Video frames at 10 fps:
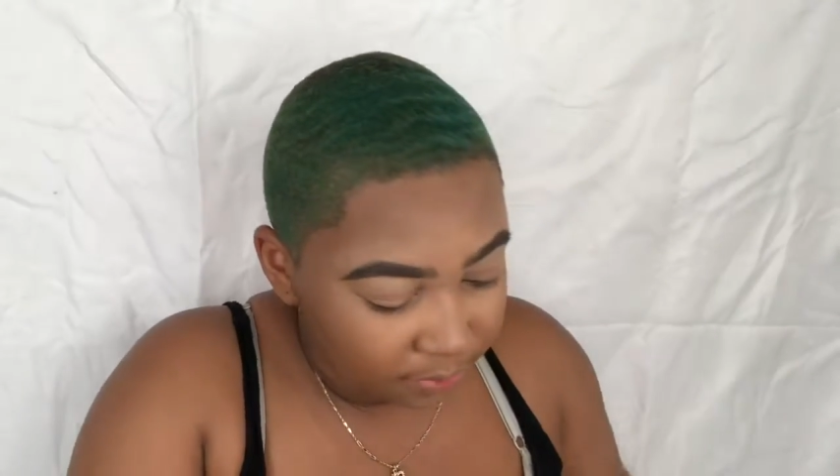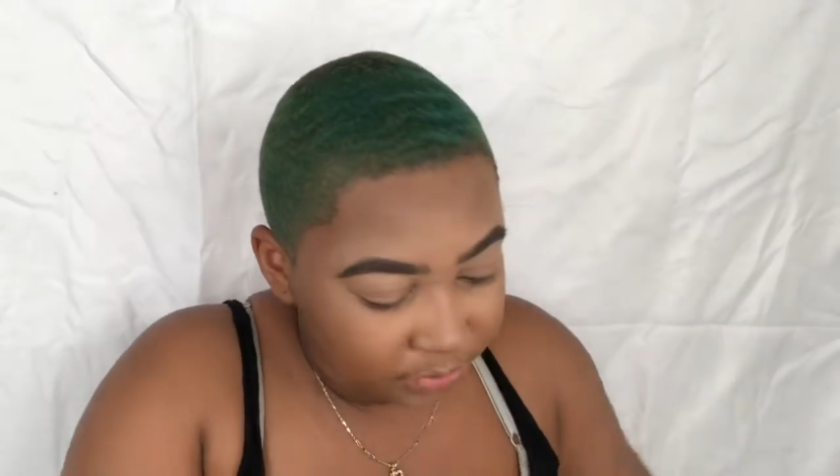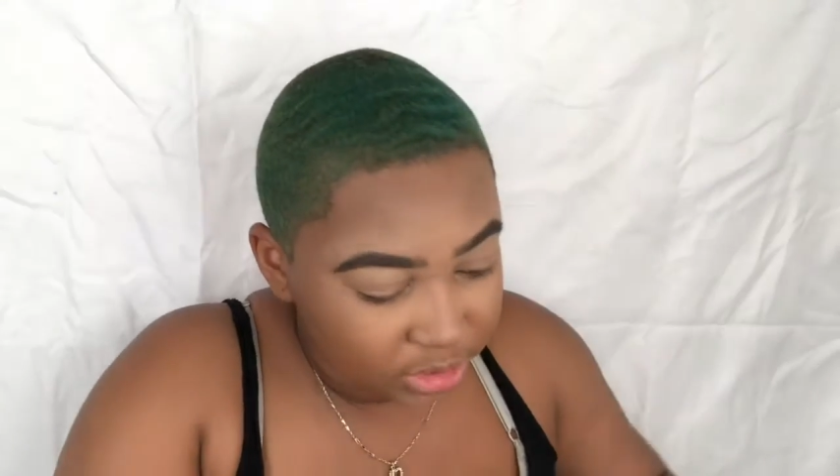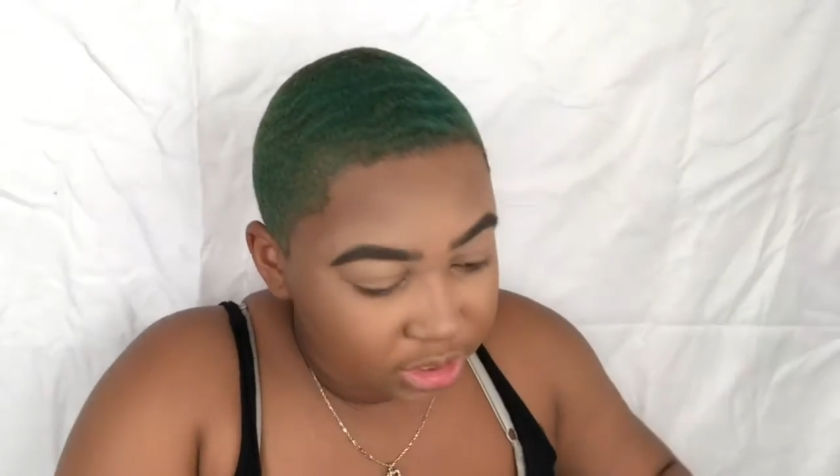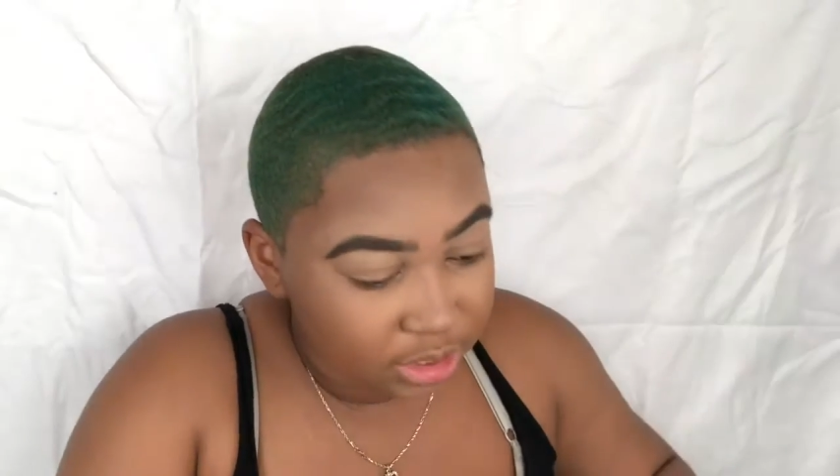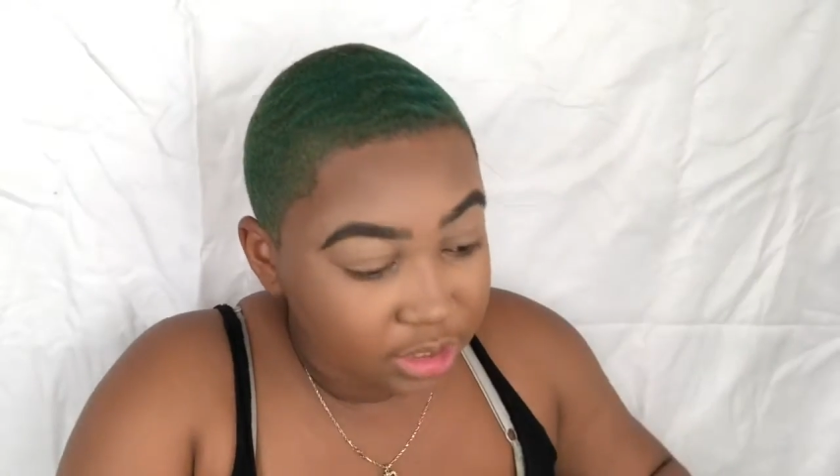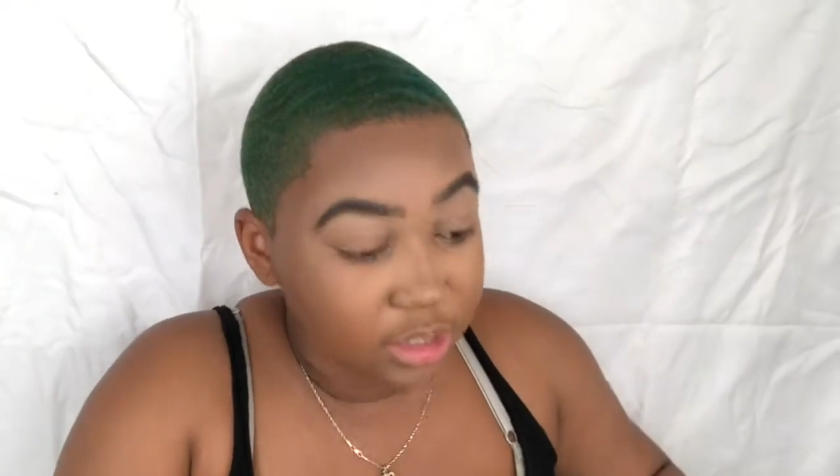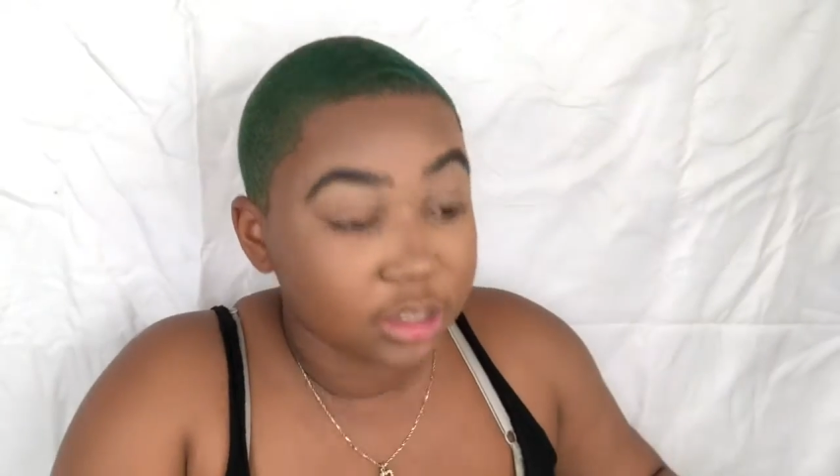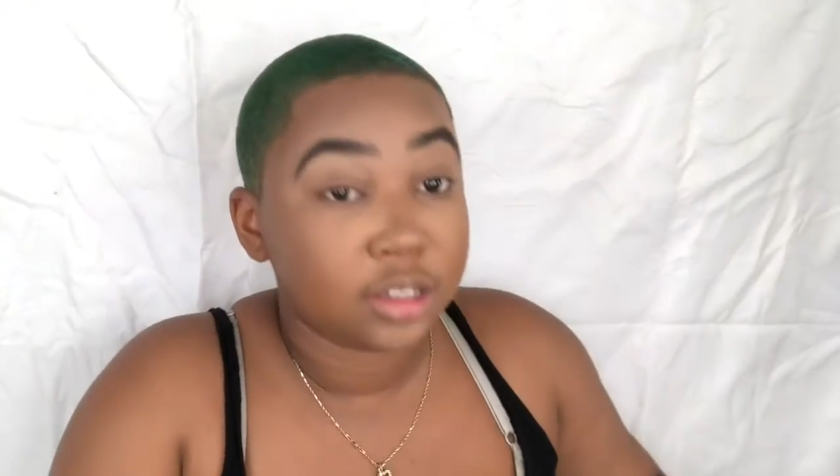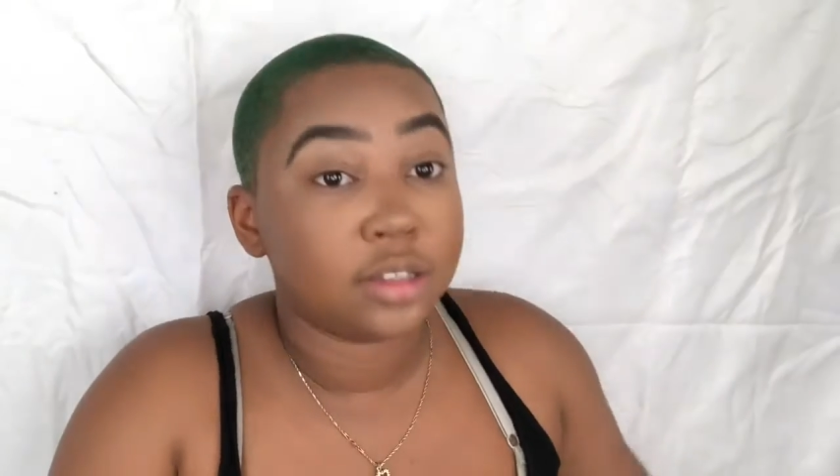
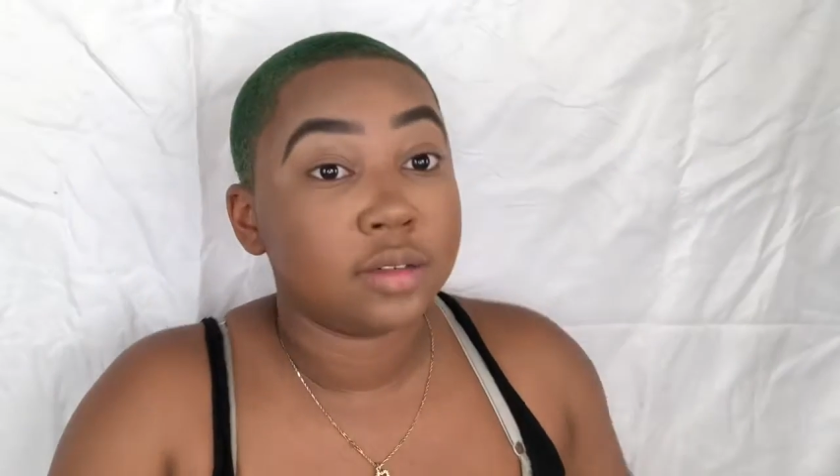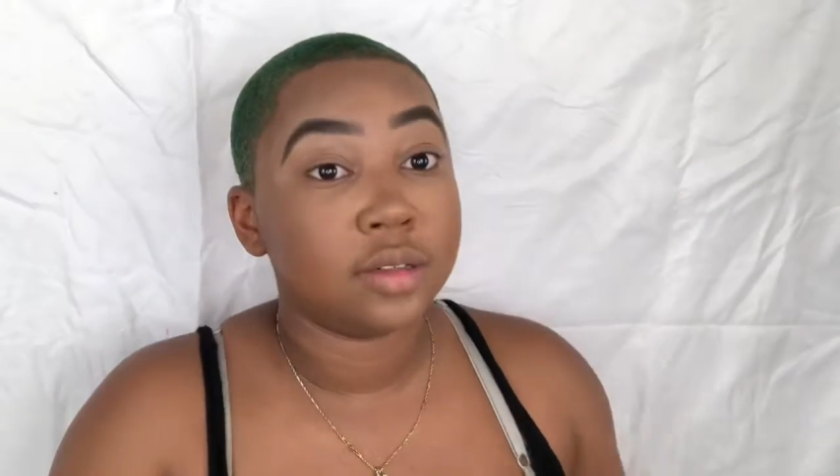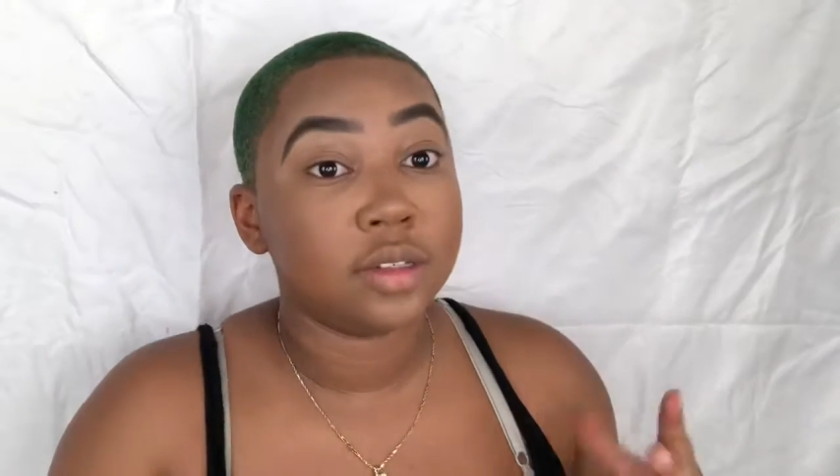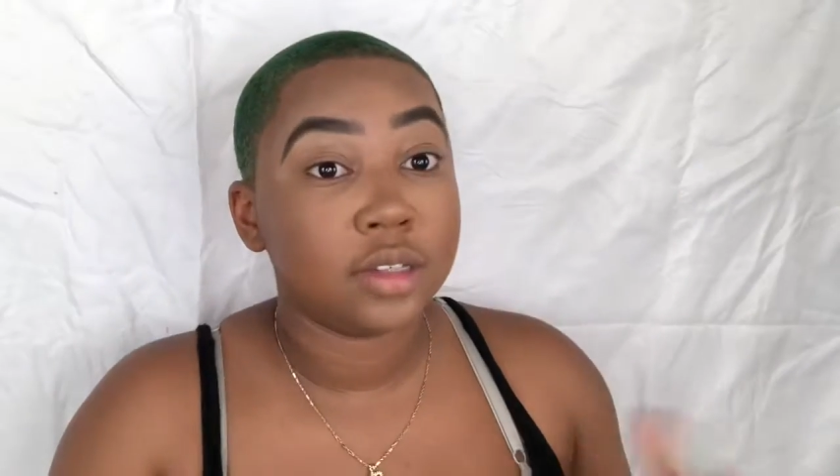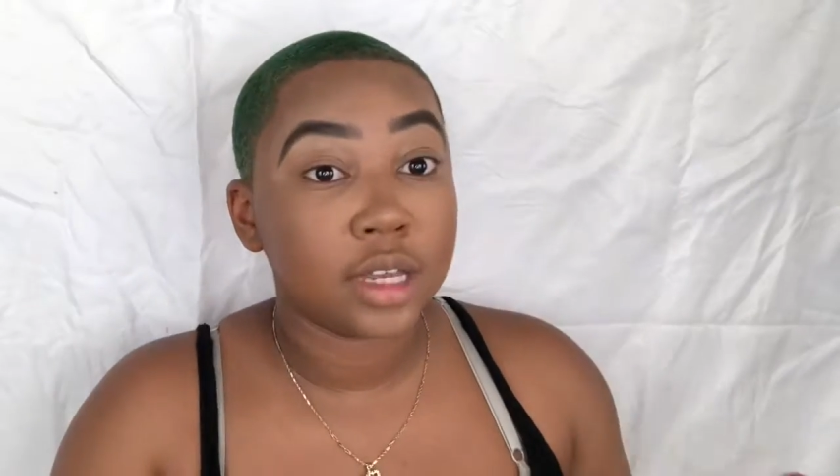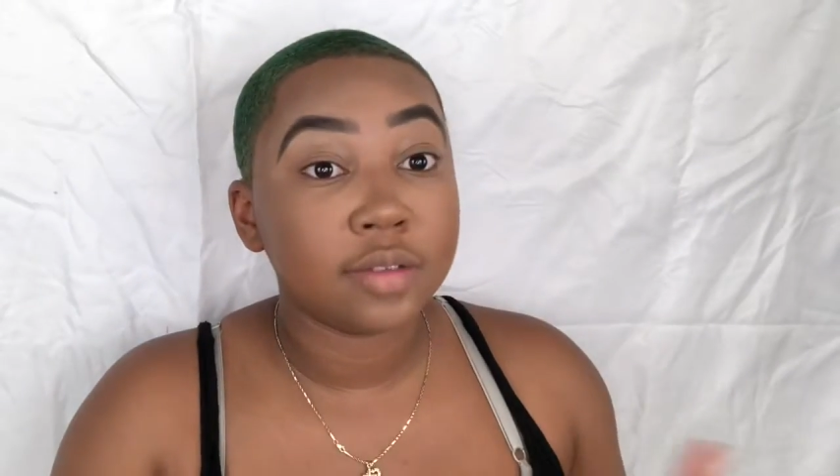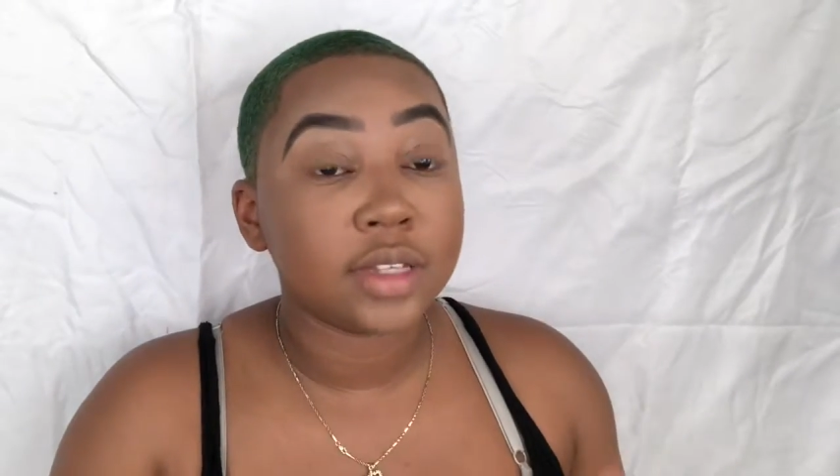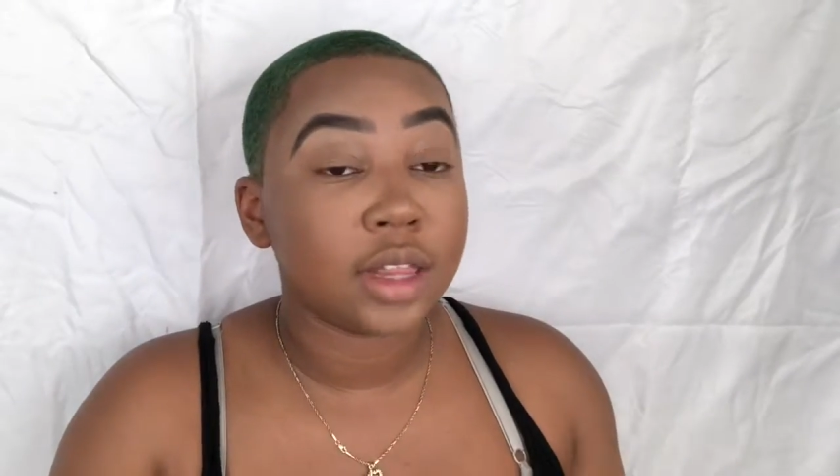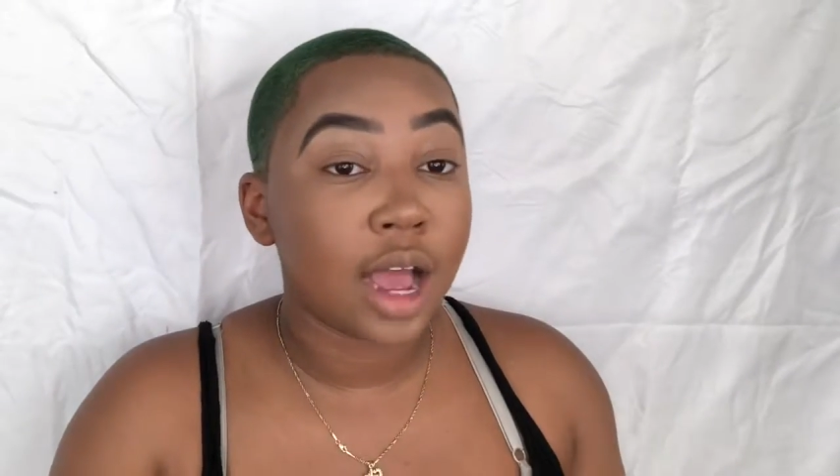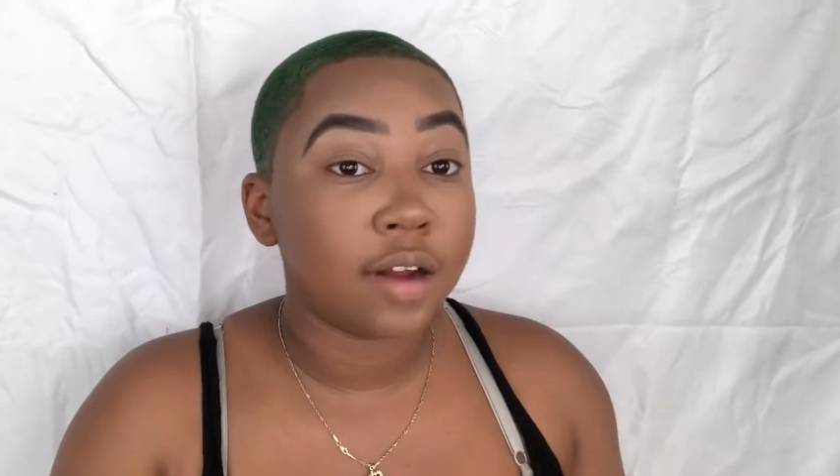She gives a
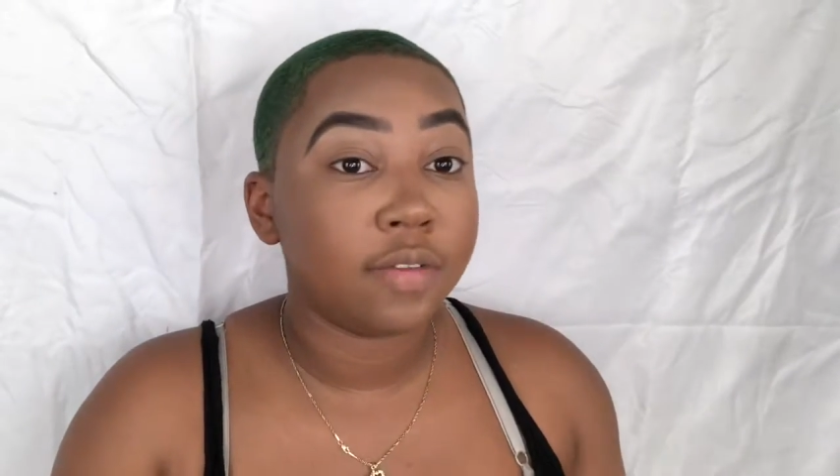lot